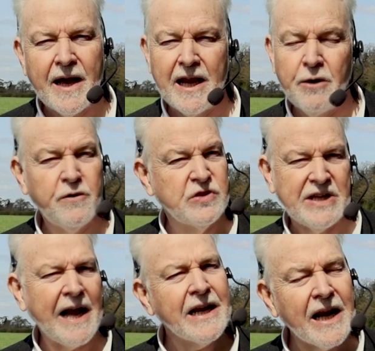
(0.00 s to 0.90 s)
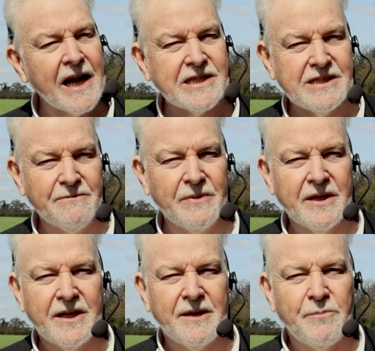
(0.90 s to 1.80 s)
and he would have scandalized them
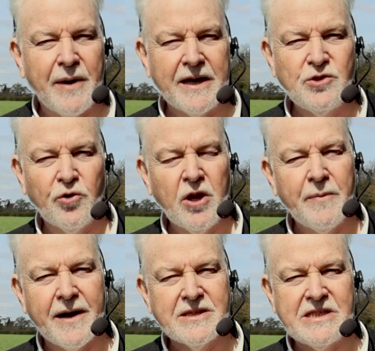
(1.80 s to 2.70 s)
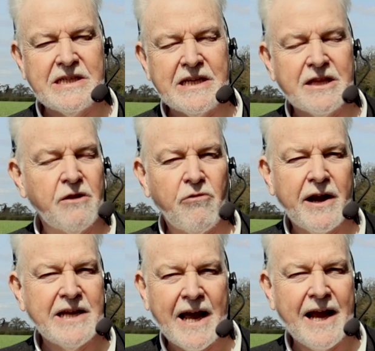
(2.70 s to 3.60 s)
by talking about sitting at the
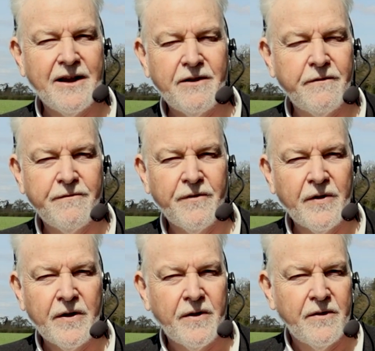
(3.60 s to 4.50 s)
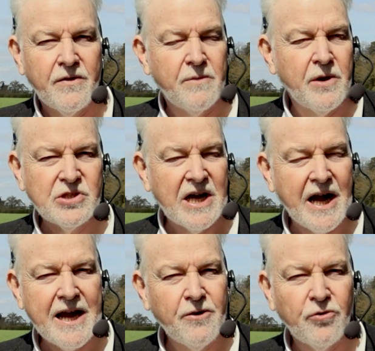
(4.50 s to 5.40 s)
right hand of the Most
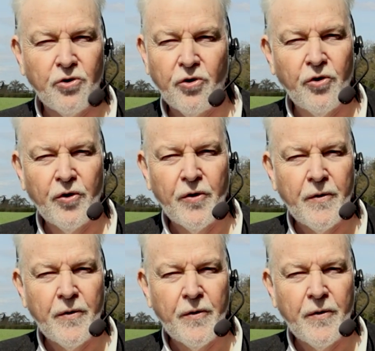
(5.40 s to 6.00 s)
High or,